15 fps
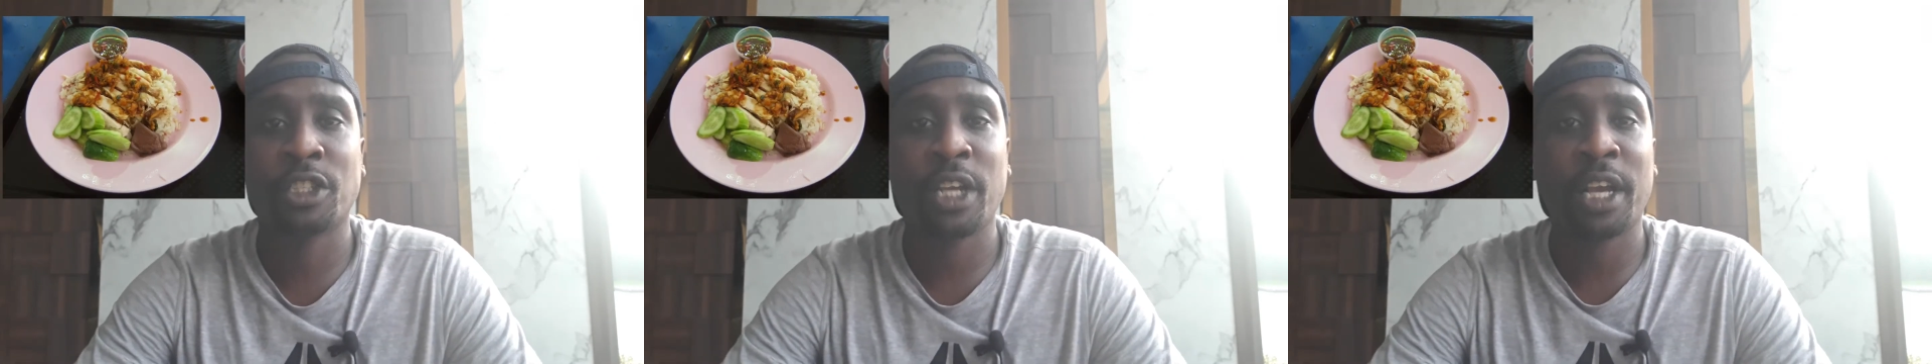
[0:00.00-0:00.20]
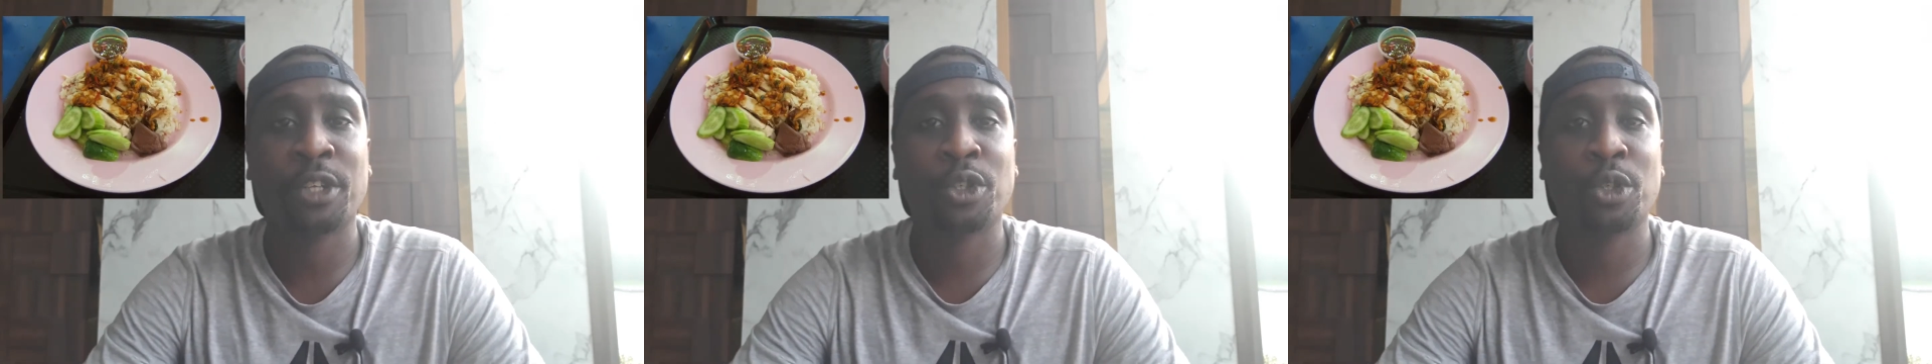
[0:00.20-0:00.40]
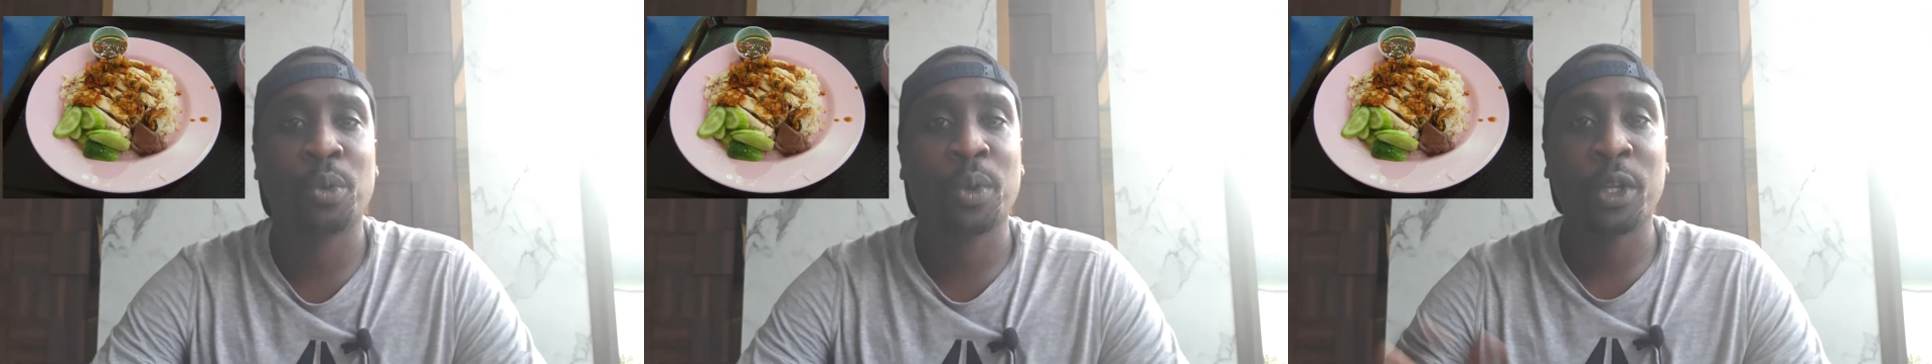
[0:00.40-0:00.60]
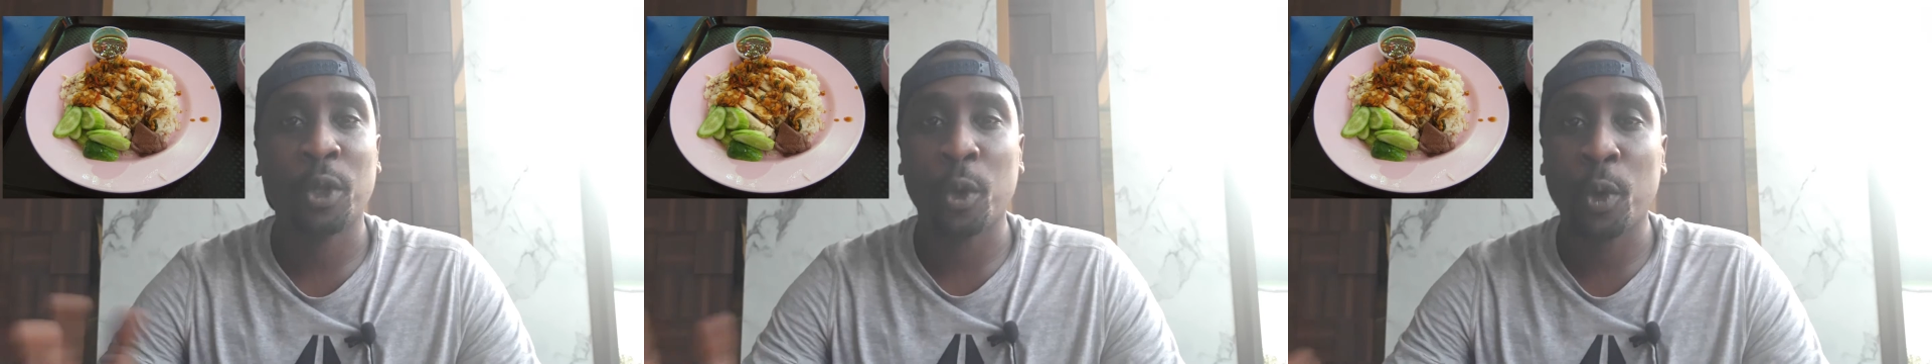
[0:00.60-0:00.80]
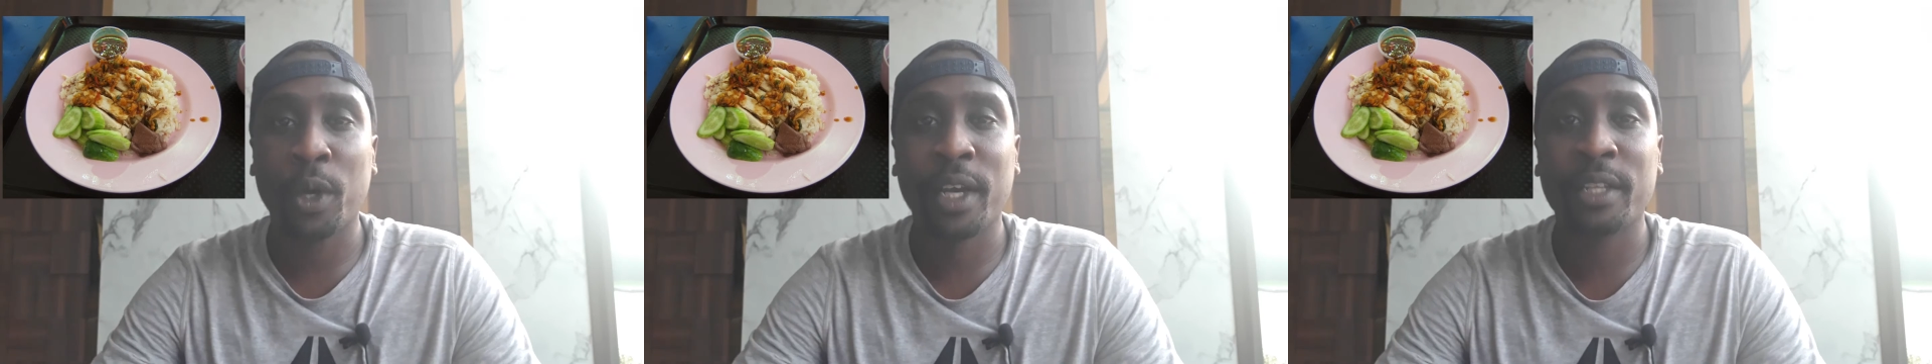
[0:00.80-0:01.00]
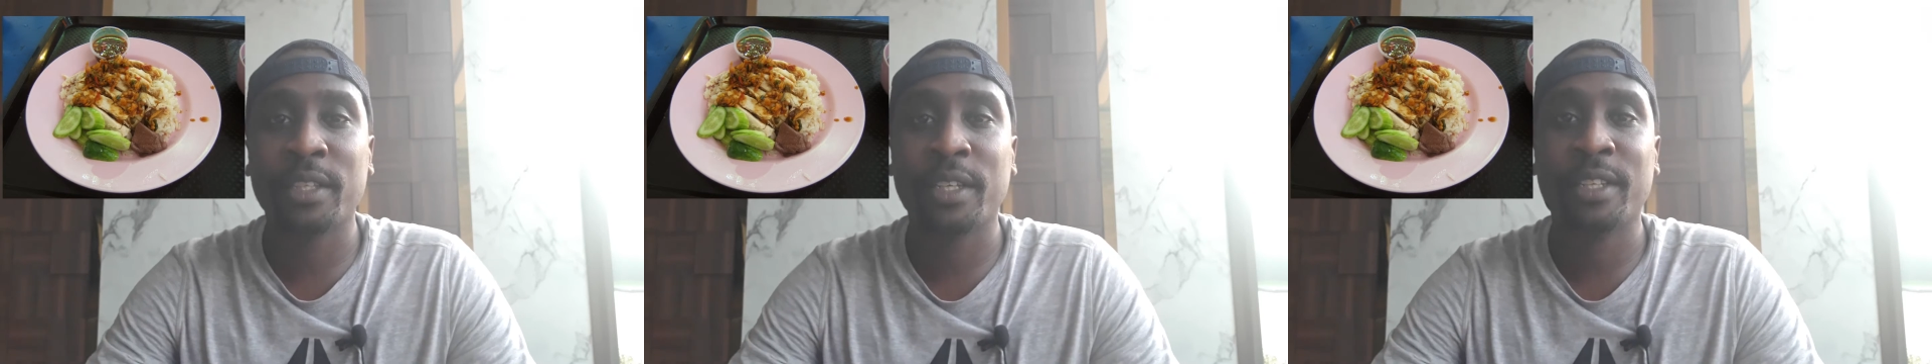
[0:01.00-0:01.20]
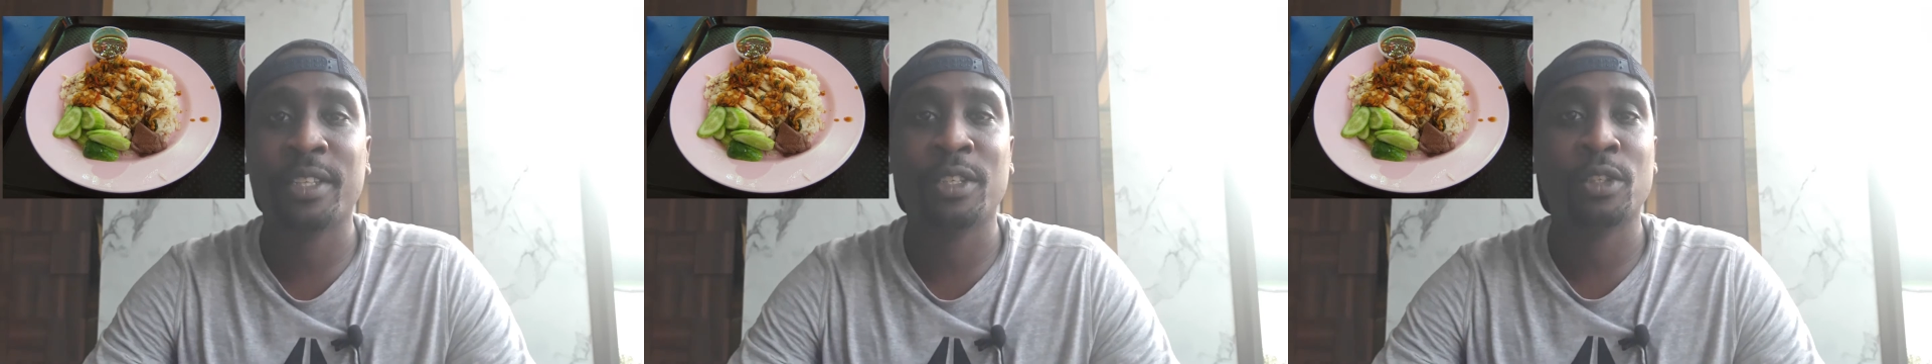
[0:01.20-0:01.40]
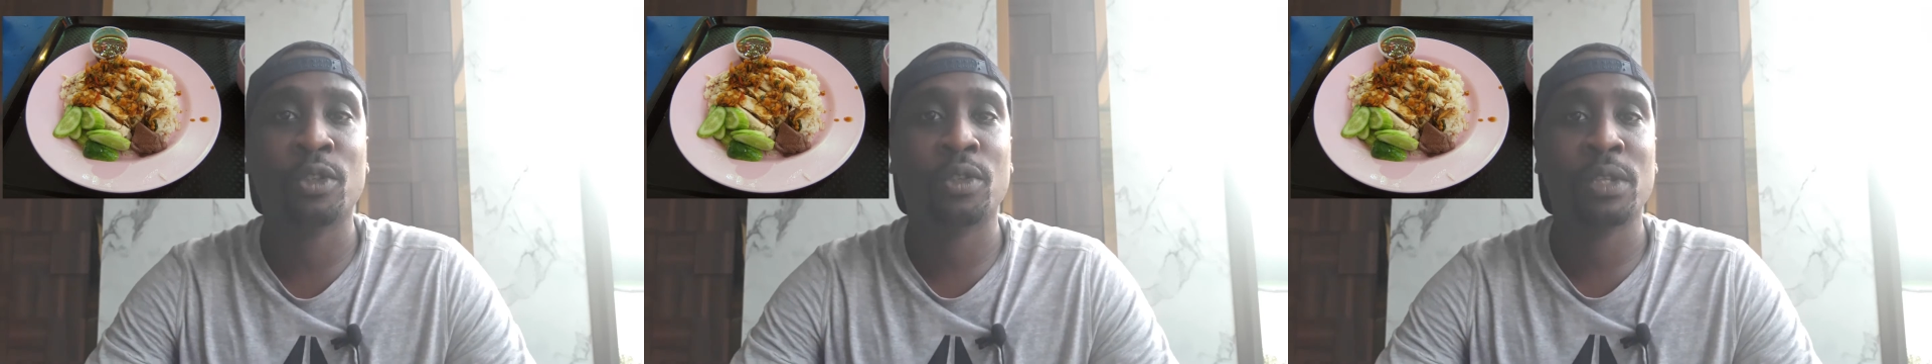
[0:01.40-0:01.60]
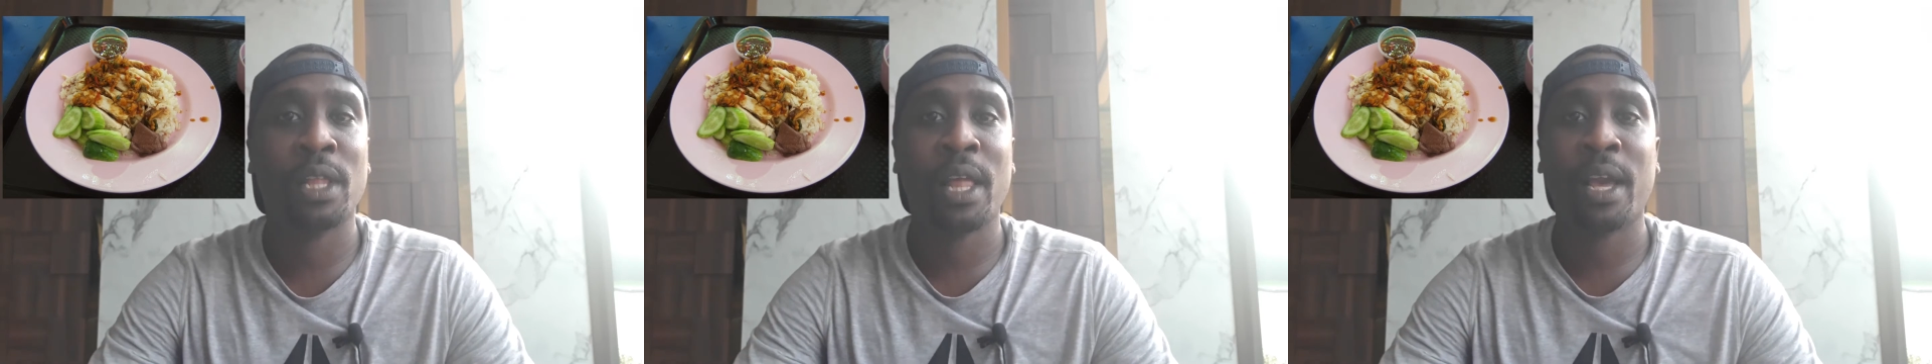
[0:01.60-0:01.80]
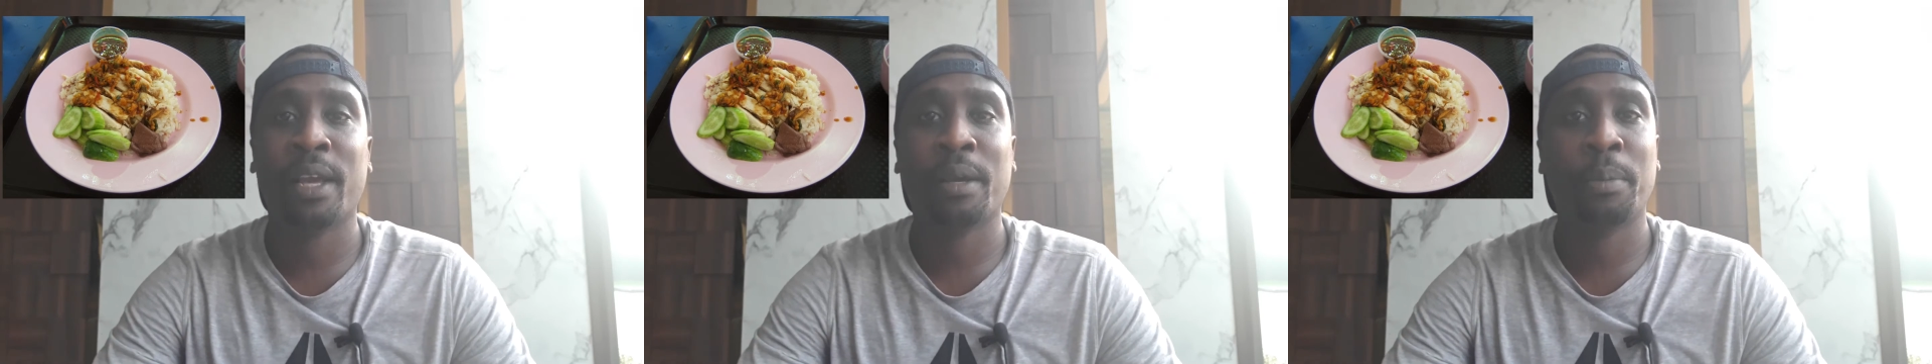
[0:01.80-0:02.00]
Actually, when you look at it, it's
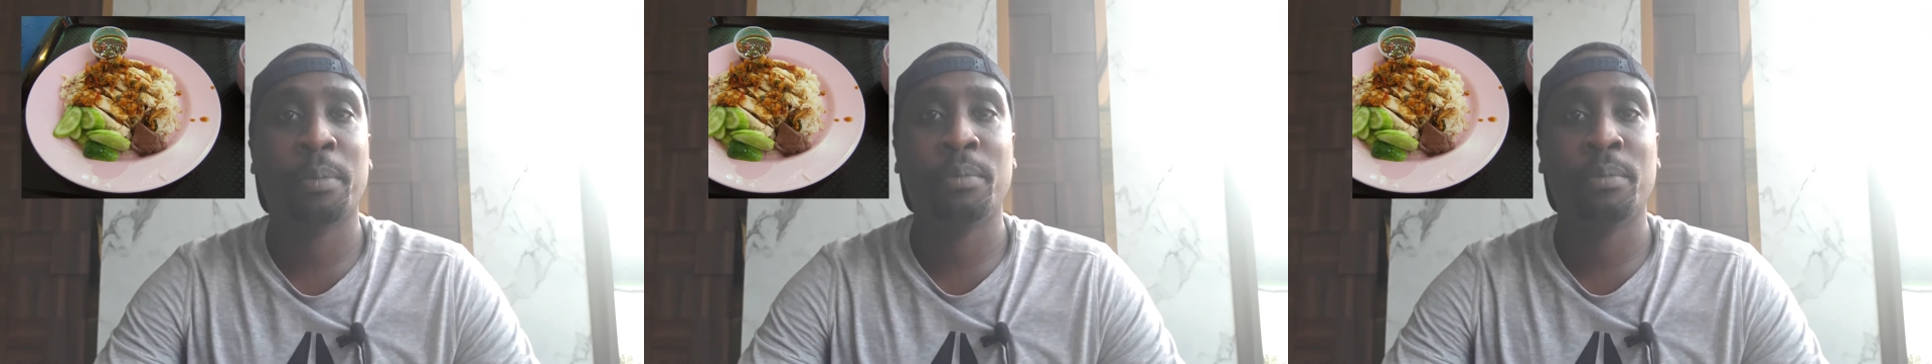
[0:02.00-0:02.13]
like